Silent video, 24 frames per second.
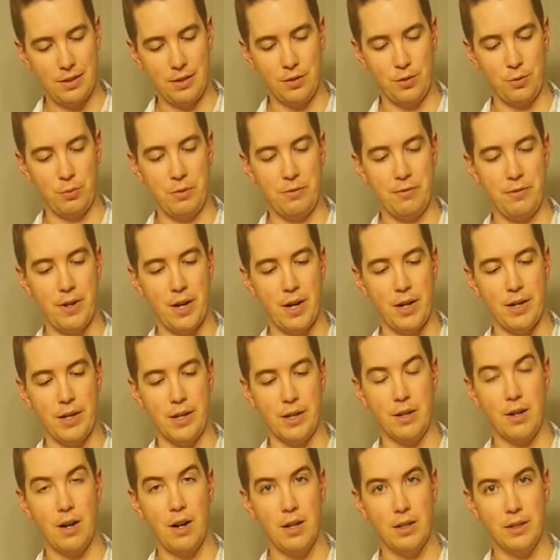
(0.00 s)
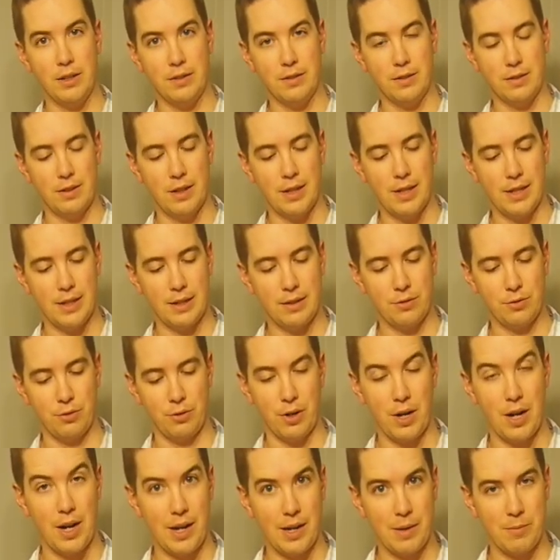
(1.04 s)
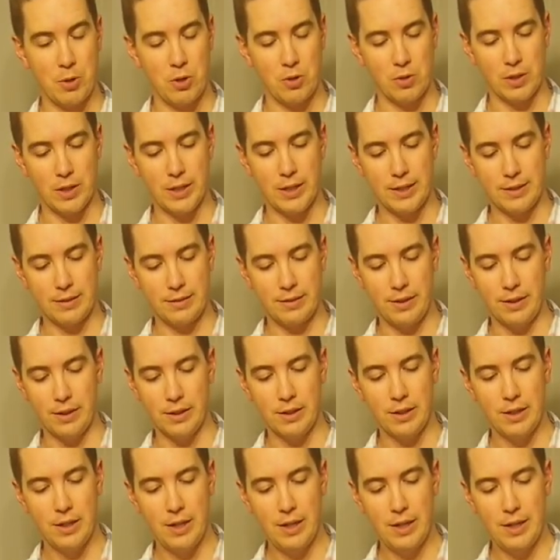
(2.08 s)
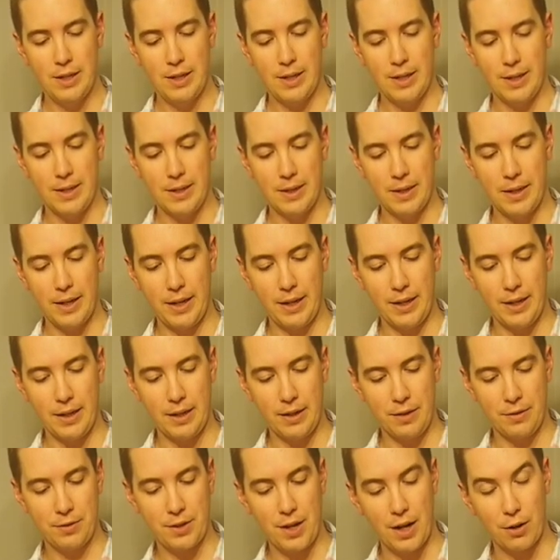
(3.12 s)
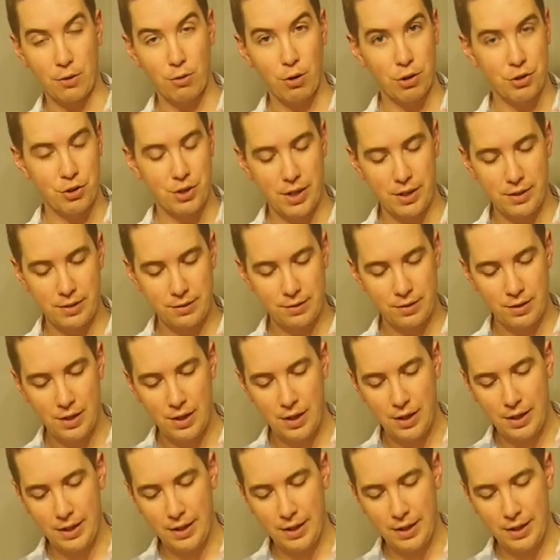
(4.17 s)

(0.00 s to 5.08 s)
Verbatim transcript: And so we've got a Collins glass or a highball glass here. Uh, and it's got crushed ice.